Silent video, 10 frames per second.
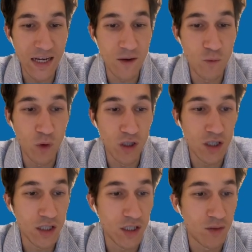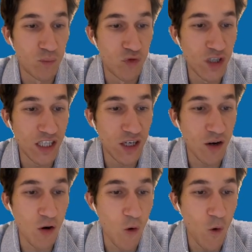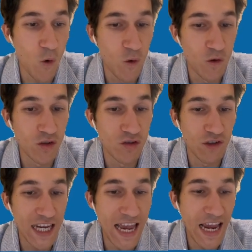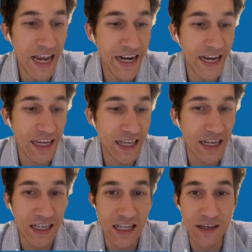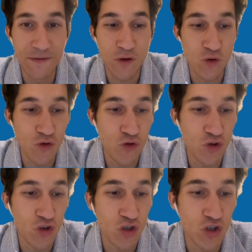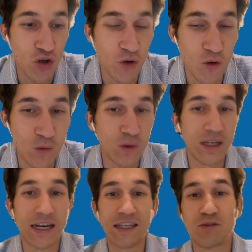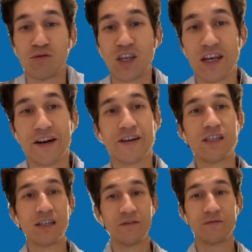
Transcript: want brick or grain. I can give you stone. I don't care.